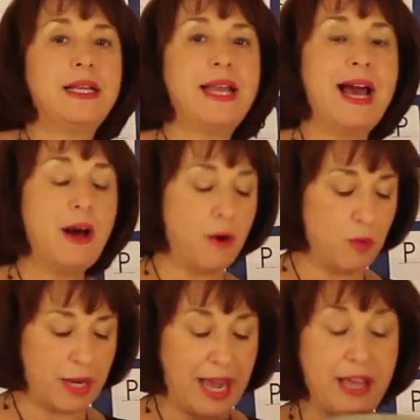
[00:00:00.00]
Now
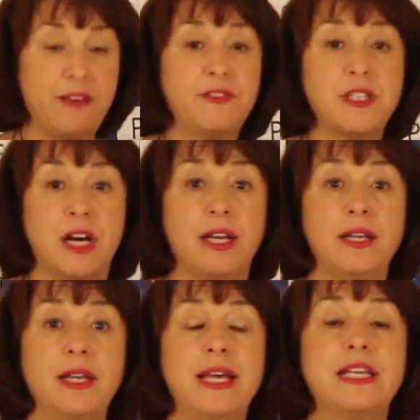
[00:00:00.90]
what I have
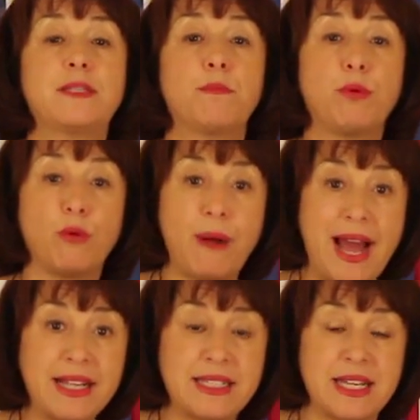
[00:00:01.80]
done is
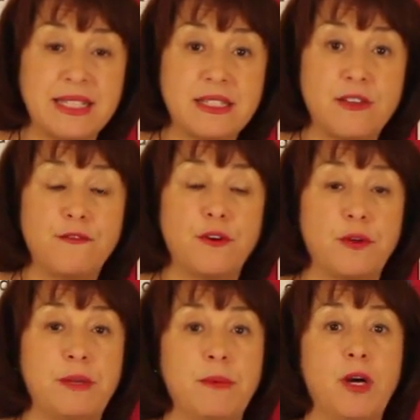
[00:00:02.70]
practiced
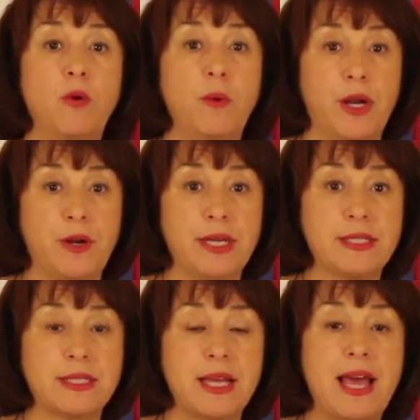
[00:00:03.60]
phonemic
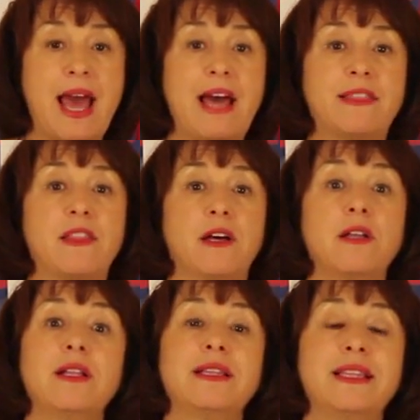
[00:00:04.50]
awareness at the
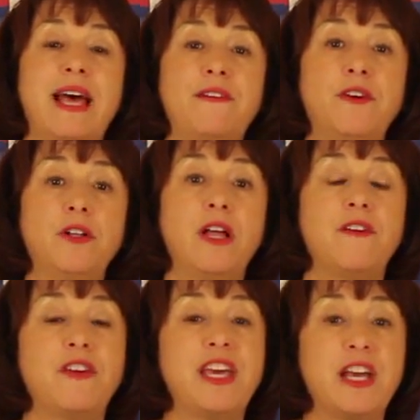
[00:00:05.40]
level
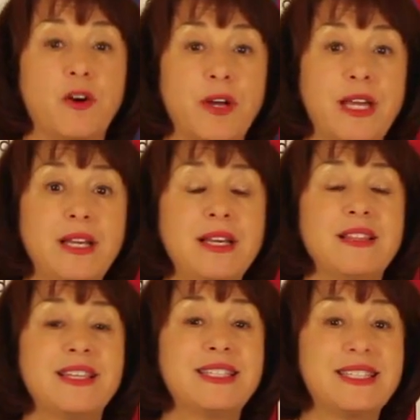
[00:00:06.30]
of hearing
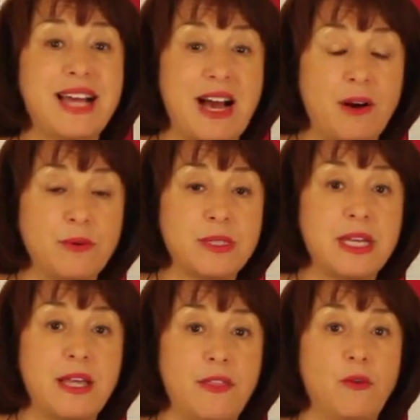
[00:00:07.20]
the sounds
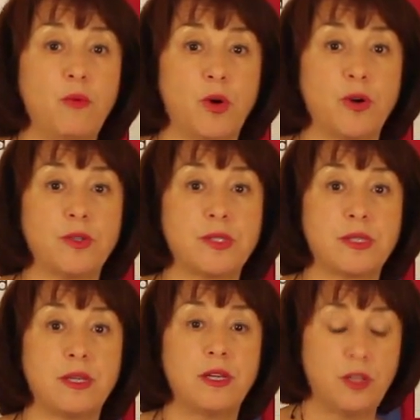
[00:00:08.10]
in the
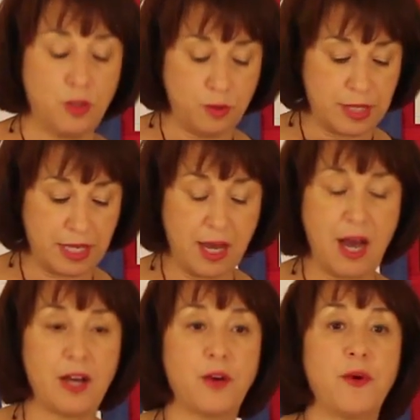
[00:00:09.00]
words using
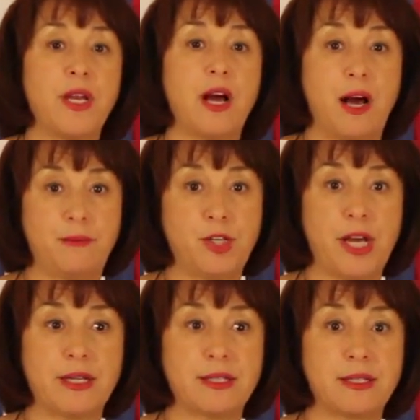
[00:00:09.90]
concrete
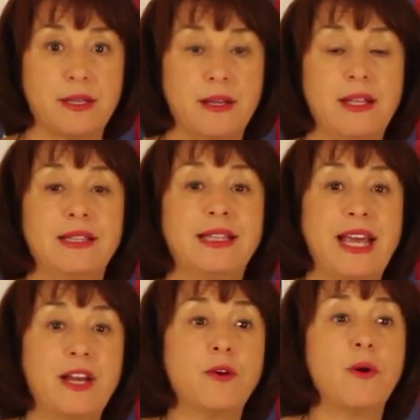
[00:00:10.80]
objects.
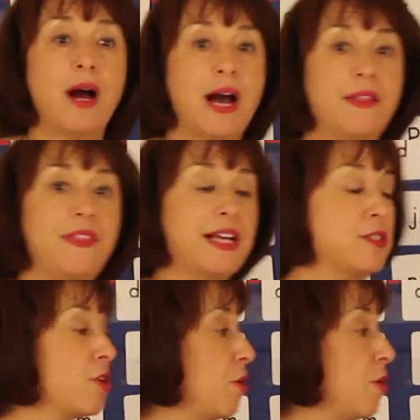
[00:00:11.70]
Later on, that's